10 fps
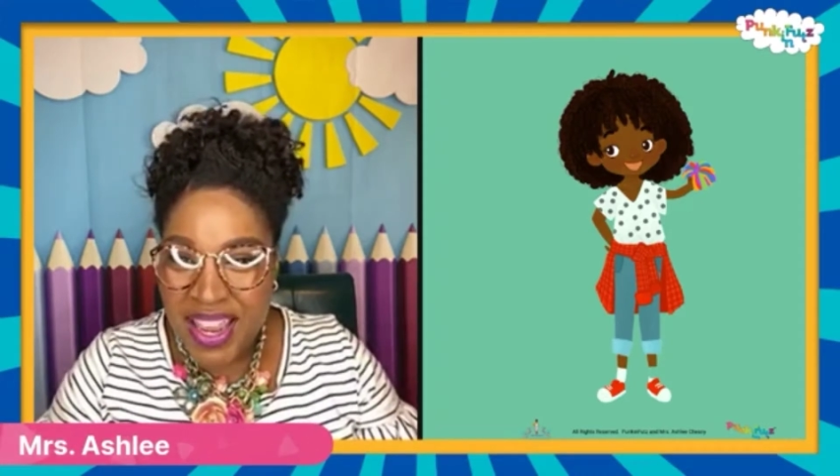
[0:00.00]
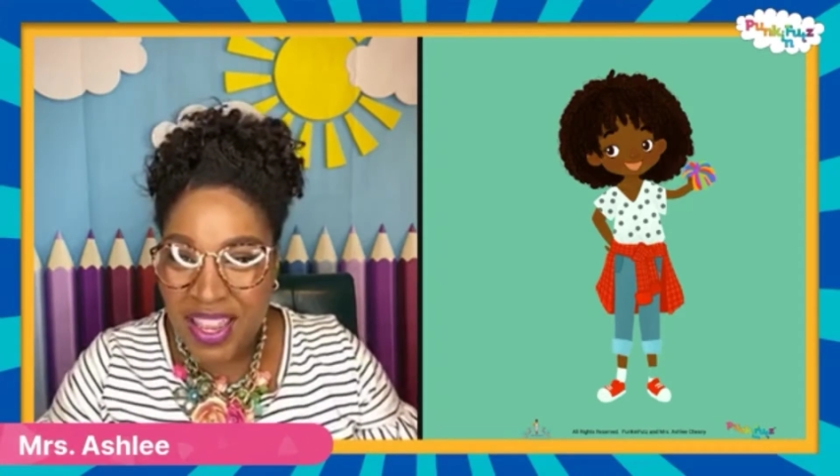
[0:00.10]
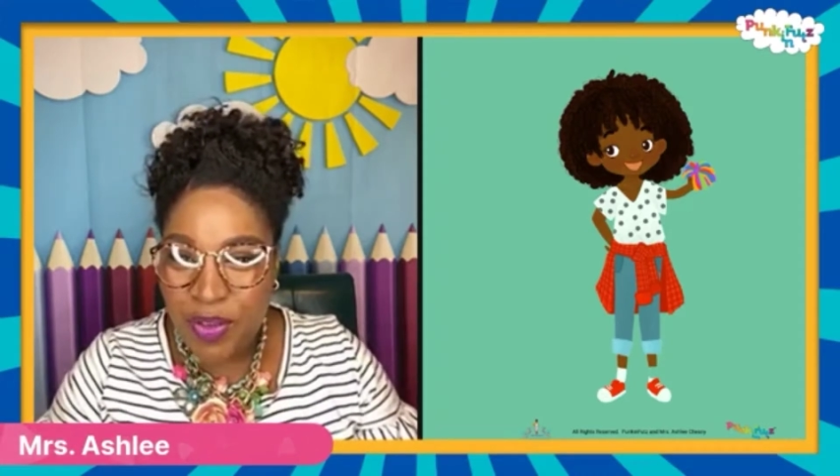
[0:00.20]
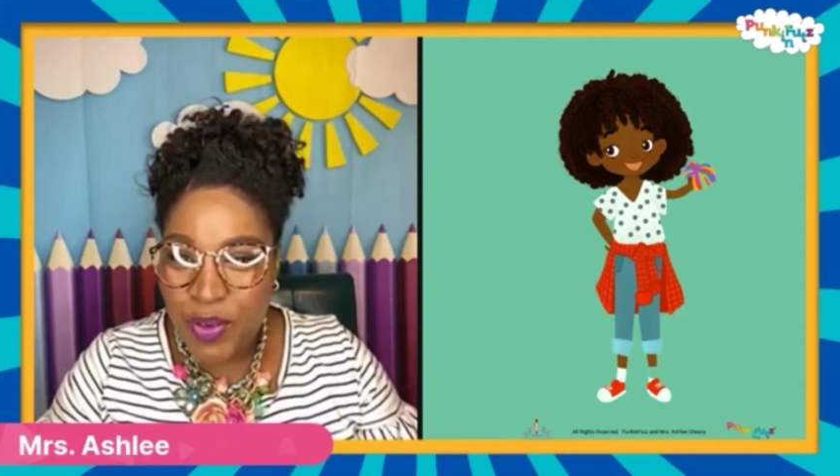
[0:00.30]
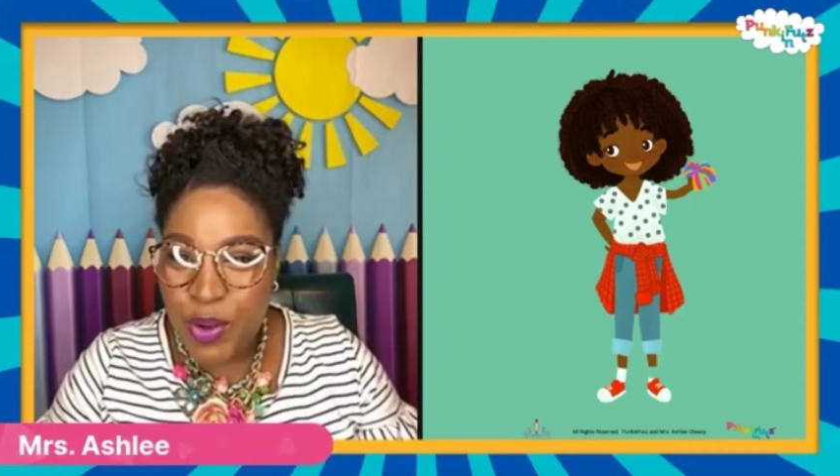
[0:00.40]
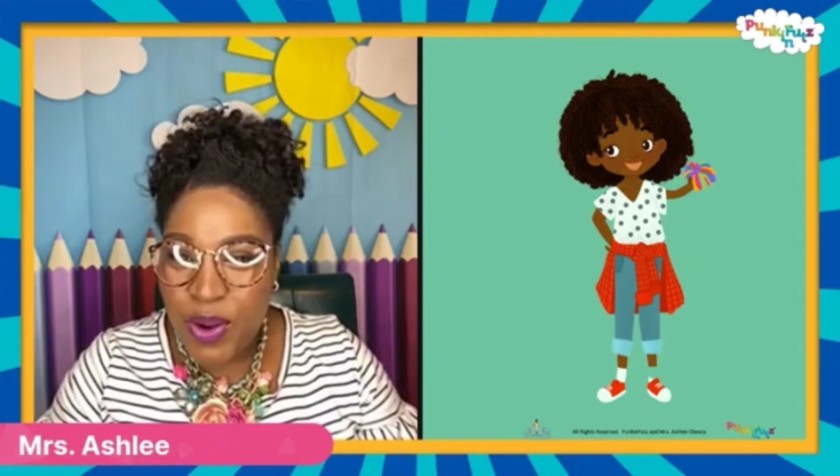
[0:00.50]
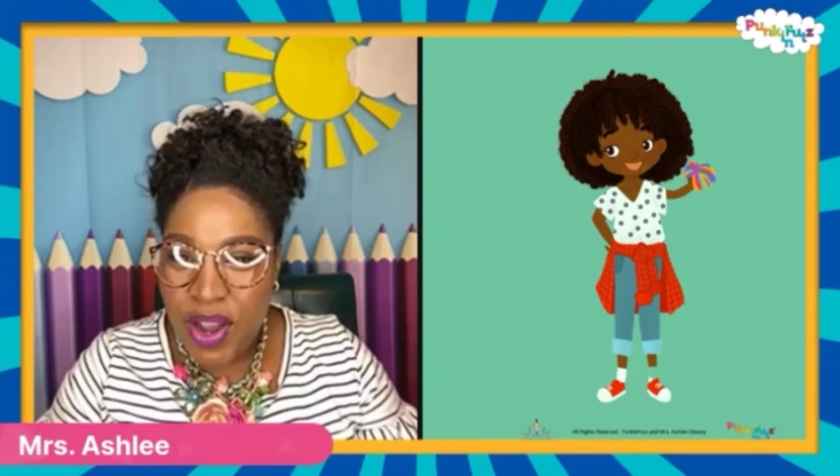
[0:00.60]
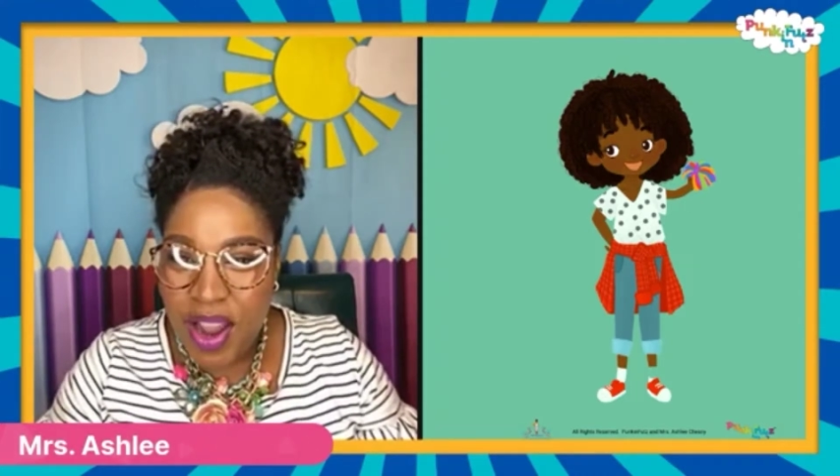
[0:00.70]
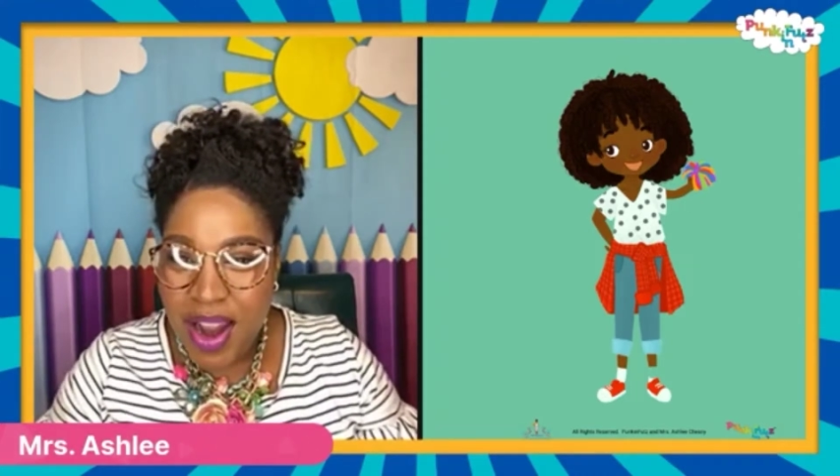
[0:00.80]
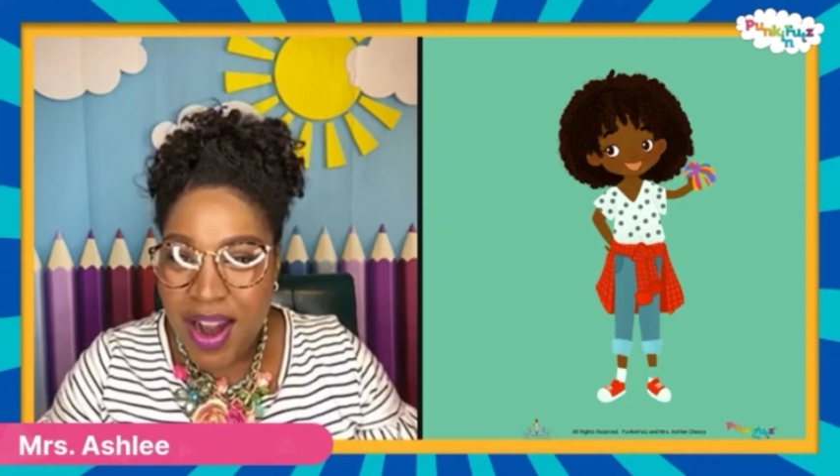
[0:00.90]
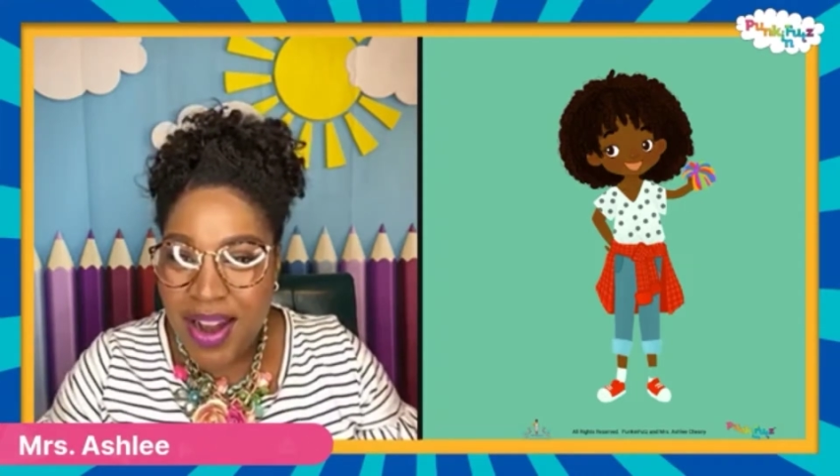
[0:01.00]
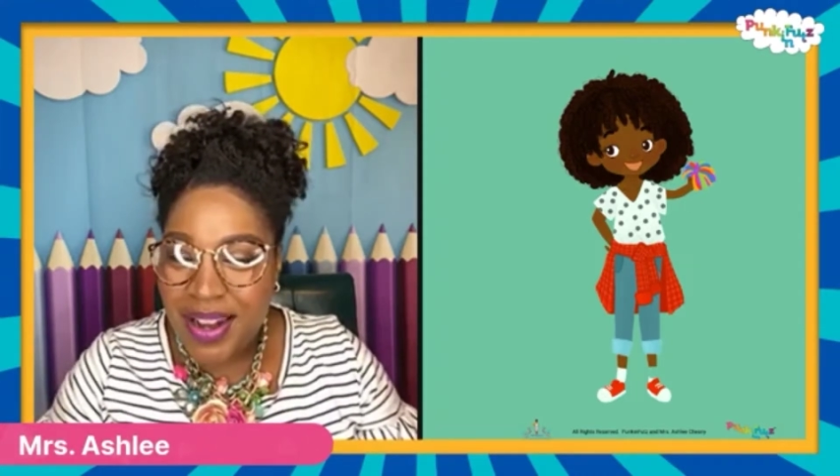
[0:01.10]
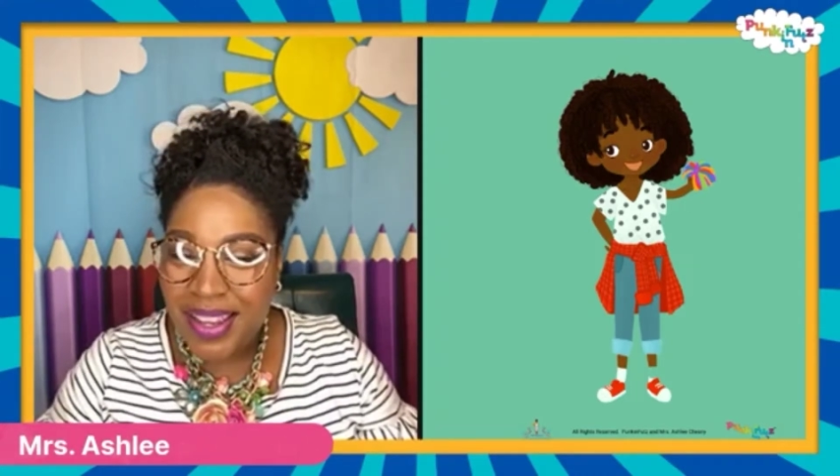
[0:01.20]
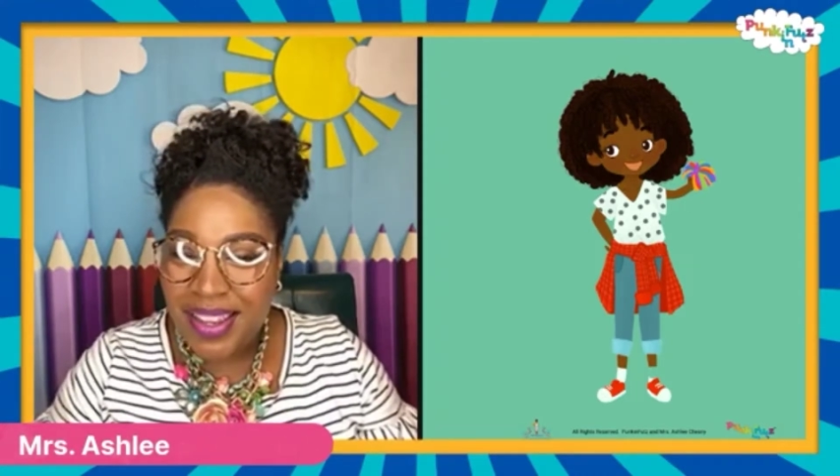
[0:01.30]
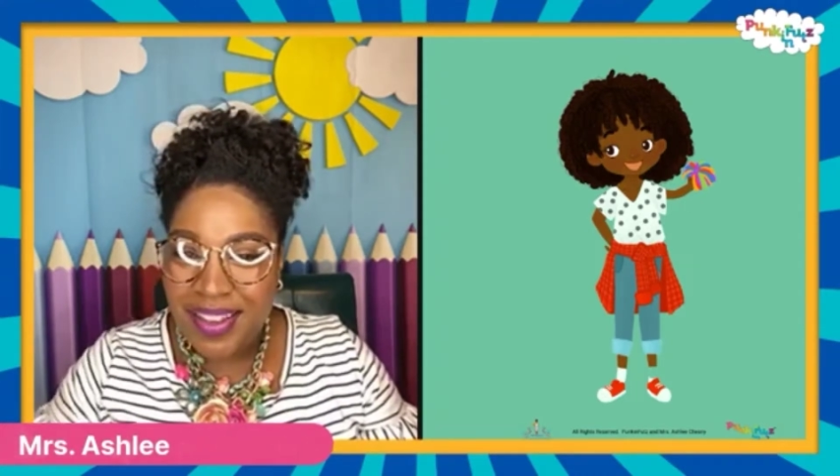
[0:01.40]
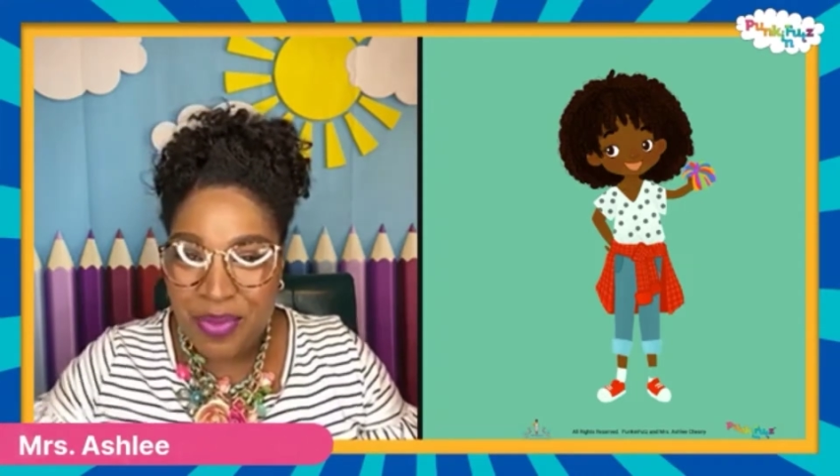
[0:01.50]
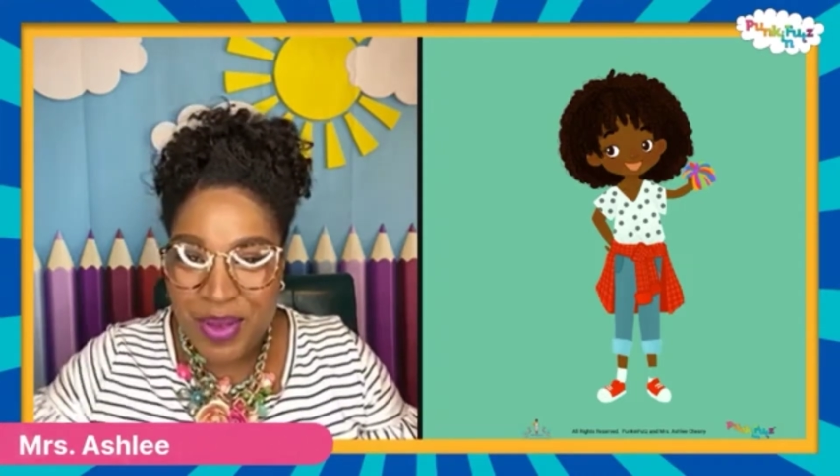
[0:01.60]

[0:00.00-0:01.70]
If you are, give